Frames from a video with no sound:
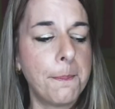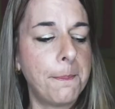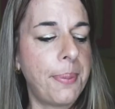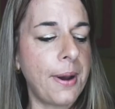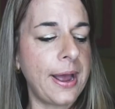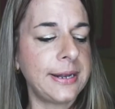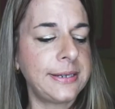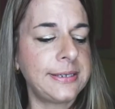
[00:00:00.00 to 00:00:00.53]

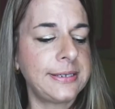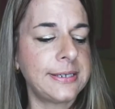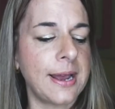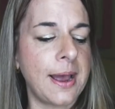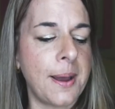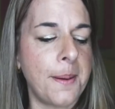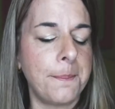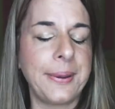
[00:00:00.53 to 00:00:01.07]
But
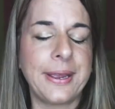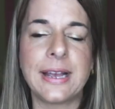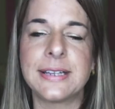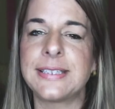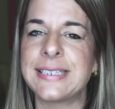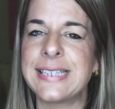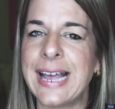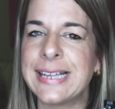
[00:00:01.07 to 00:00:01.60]
um, because
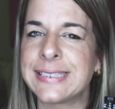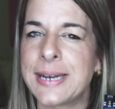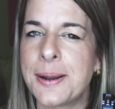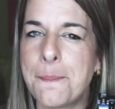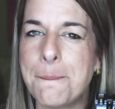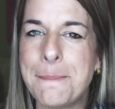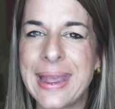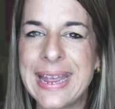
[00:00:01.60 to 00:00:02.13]
this has an
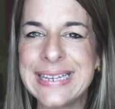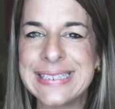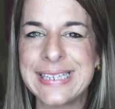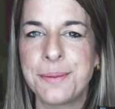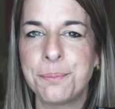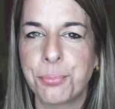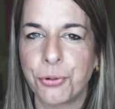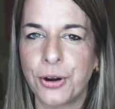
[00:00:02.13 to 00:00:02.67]

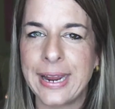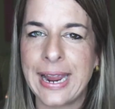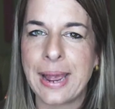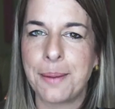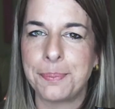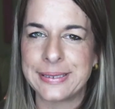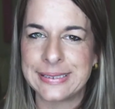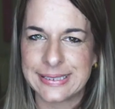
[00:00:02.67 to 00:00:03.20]
amazing
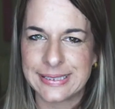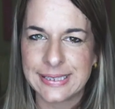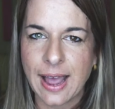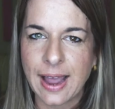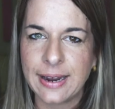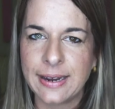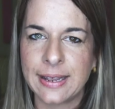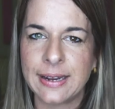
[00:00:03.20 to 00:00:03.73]
preamp
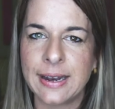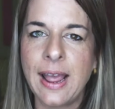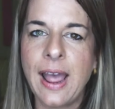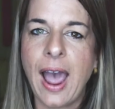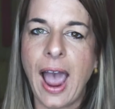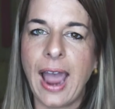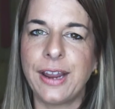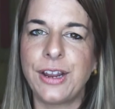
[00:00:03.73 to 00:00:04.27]
inside it,
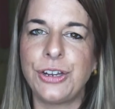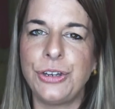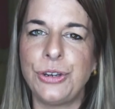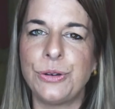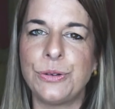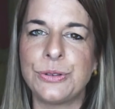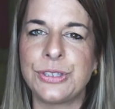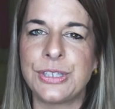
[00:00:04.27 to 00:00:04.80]
I can
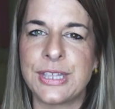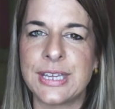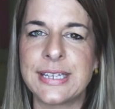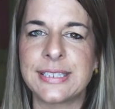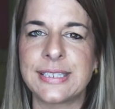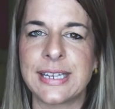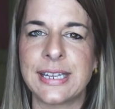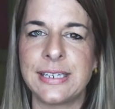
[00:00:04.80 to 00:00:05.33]
use
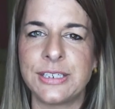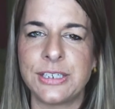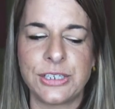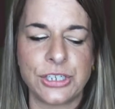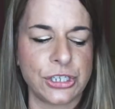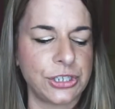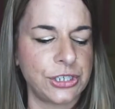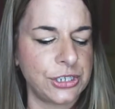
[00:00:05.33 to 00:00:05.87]
this and
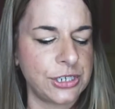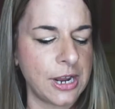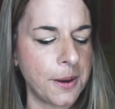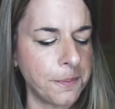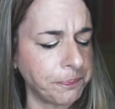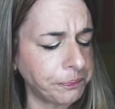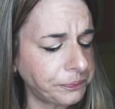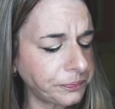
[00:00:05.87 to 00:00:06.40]
just
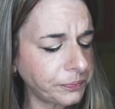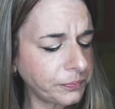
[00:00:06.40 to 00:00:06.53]
um,